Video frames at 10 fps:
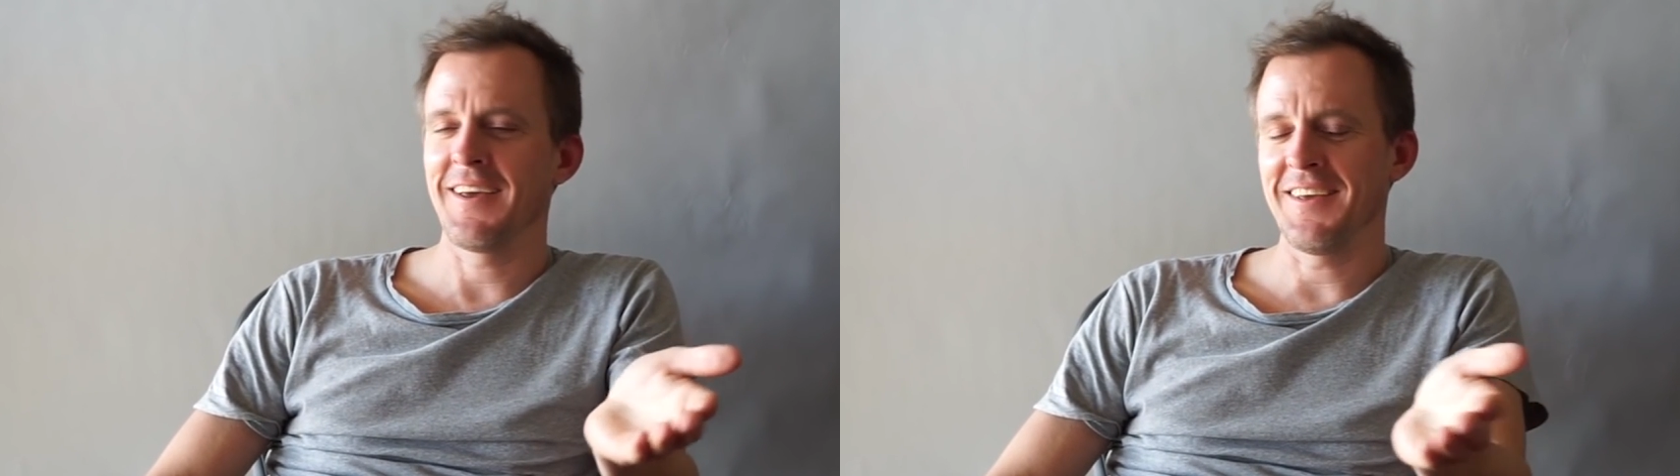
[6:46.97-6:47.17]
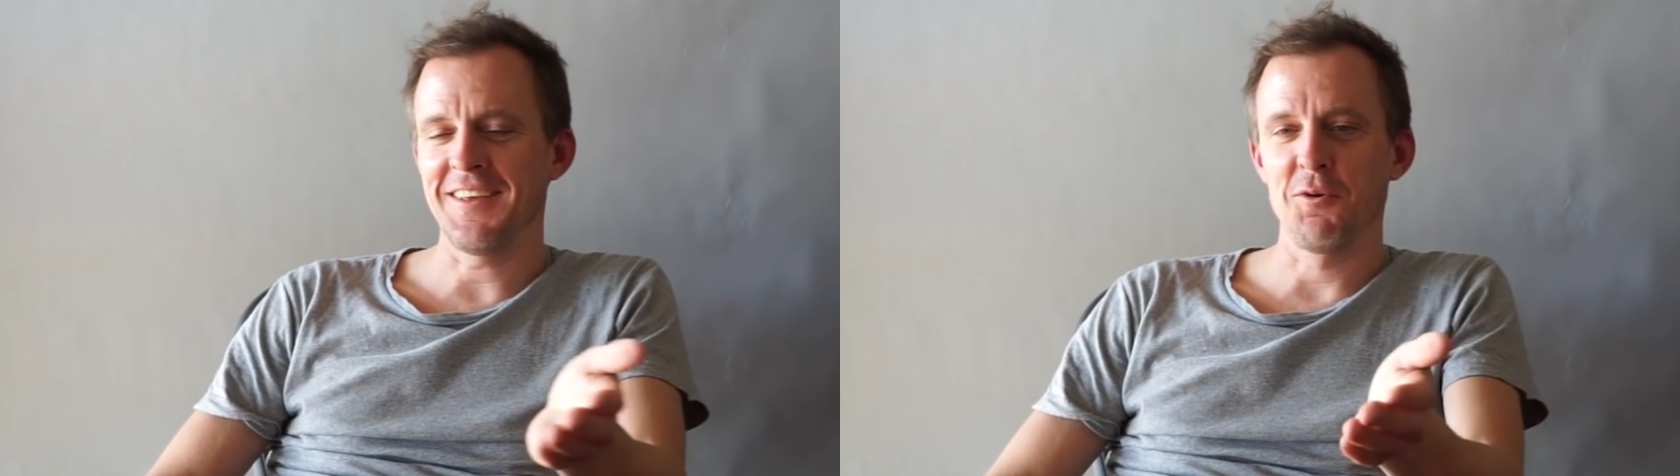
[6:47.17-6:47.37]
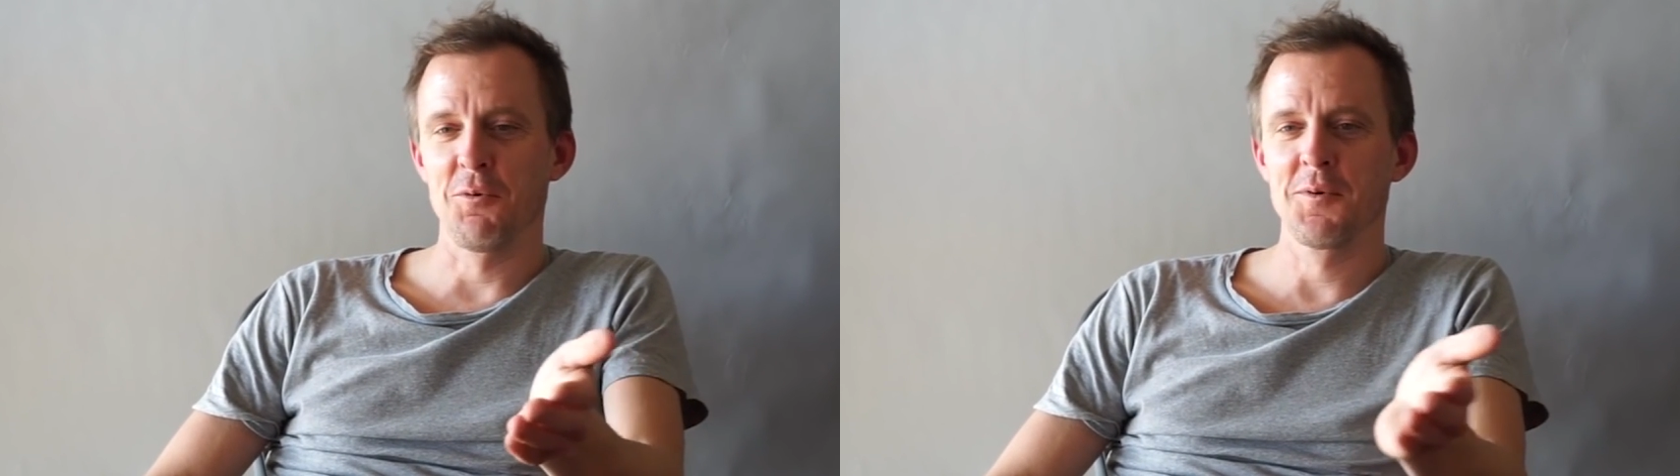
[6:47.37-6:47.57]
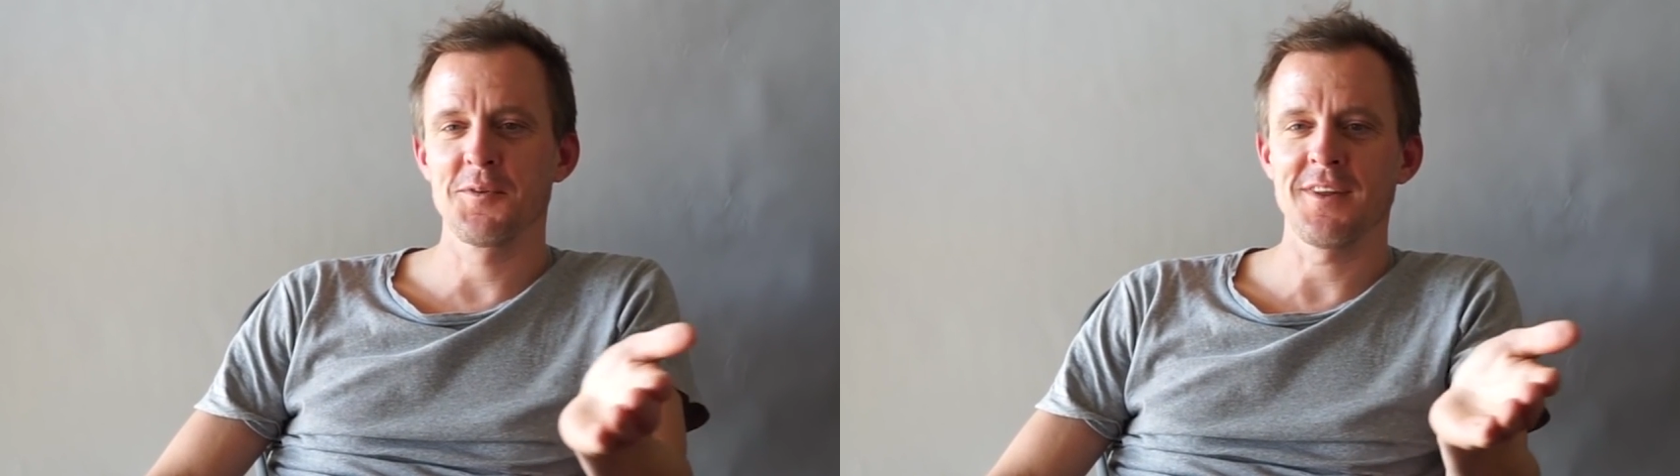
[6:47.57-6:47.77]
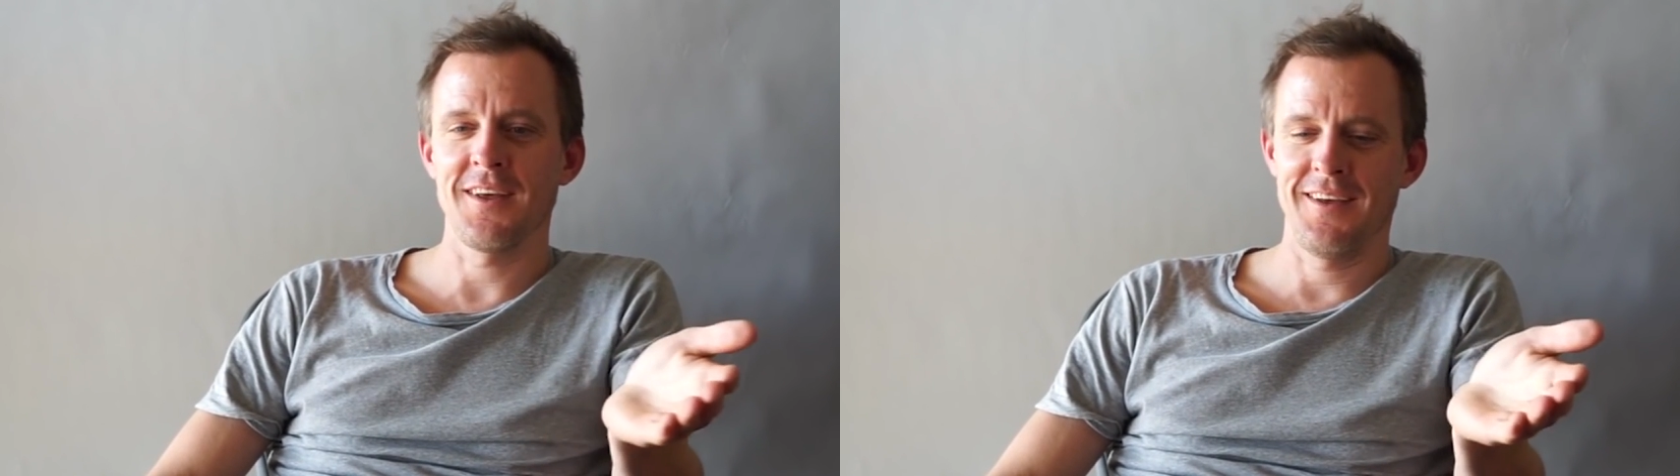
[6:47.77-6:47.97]
he
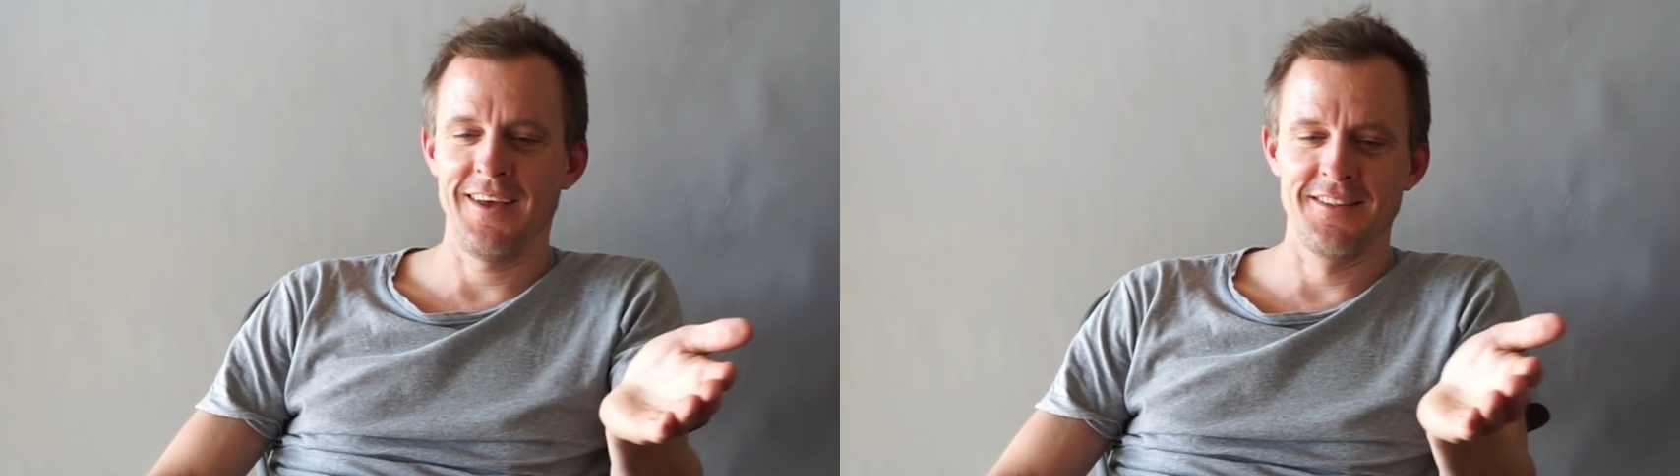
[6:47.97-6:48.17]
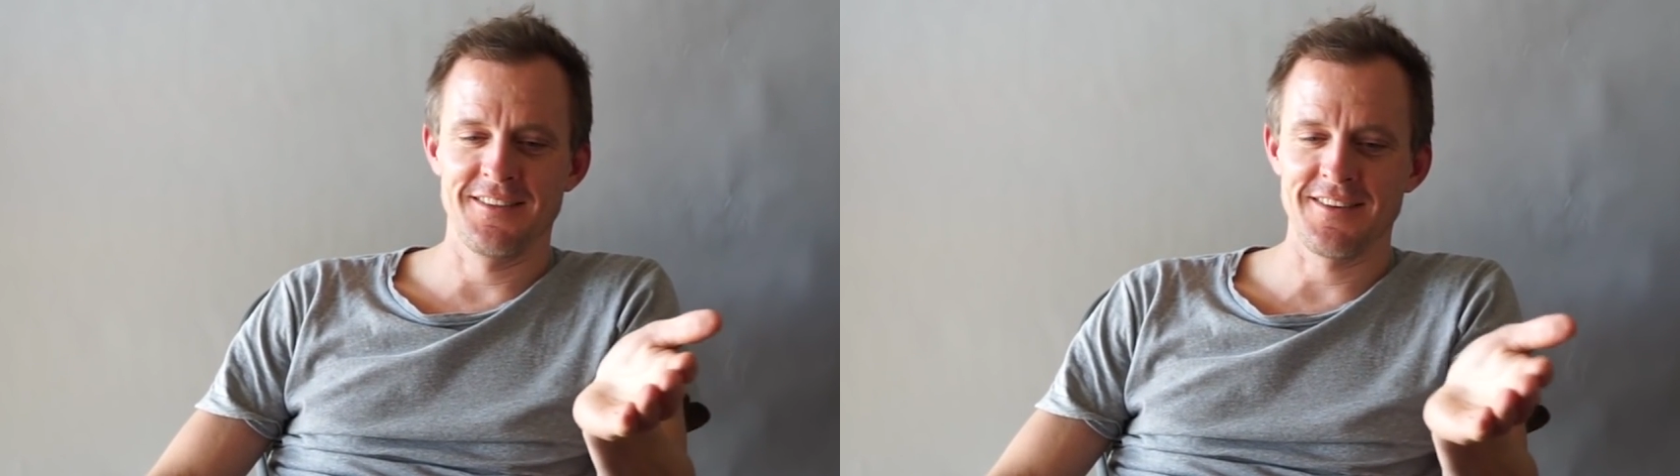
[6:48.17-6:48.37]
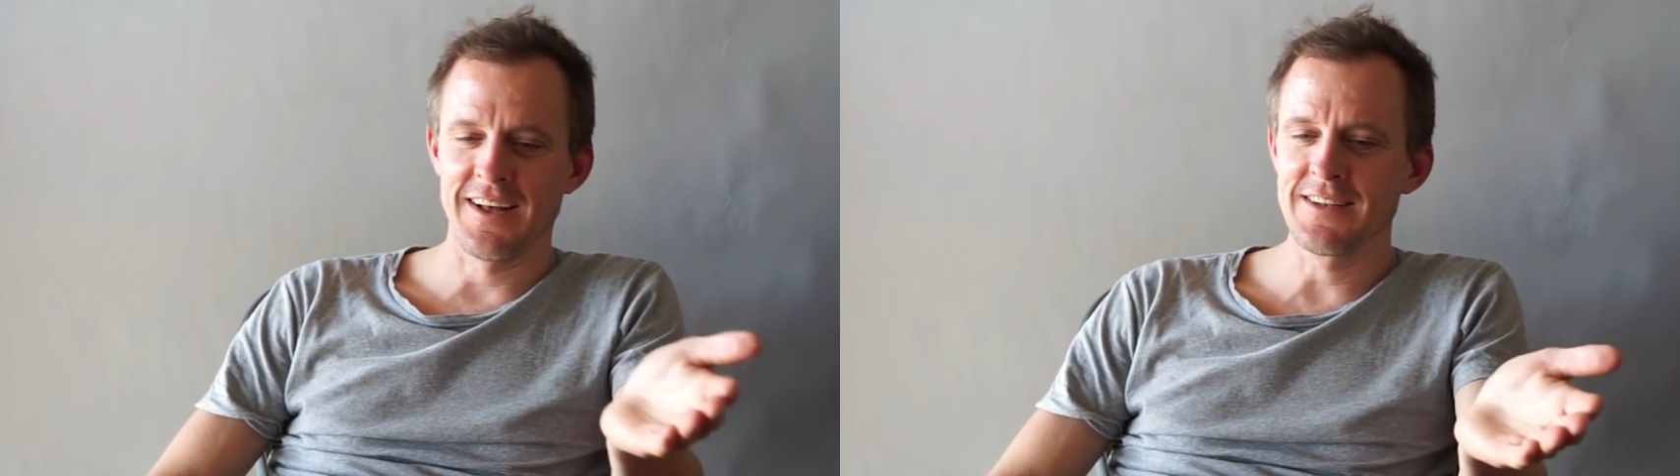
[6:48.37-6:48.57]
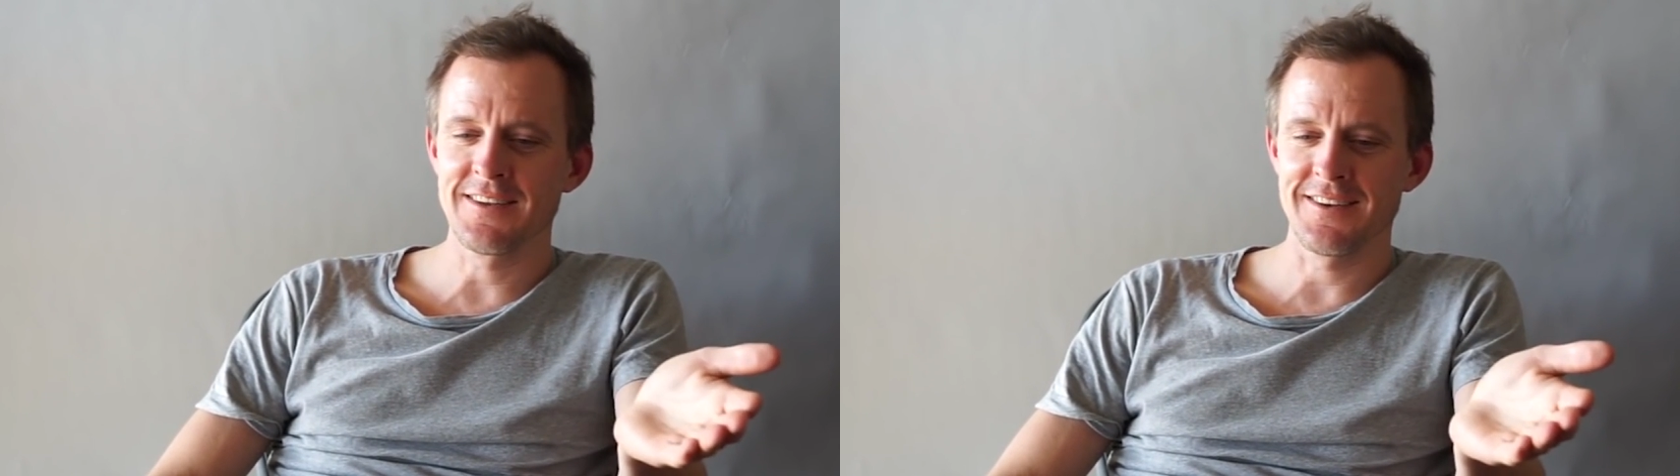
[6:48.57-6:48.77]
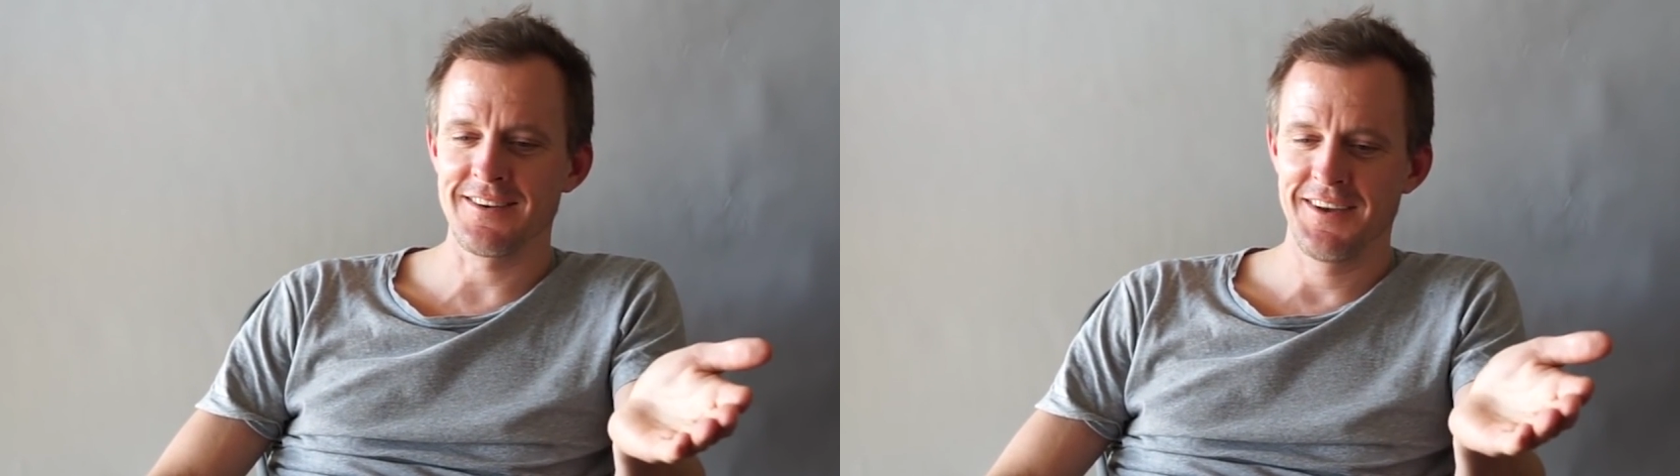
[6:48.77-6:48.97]
almost
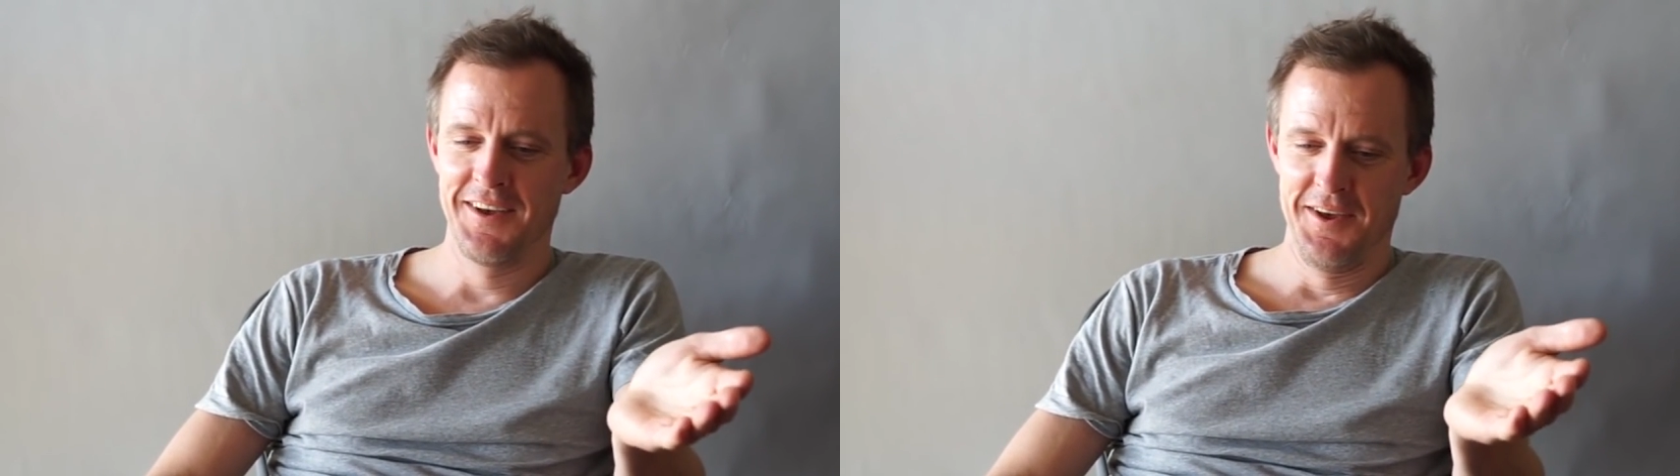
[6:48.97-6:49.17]
insulted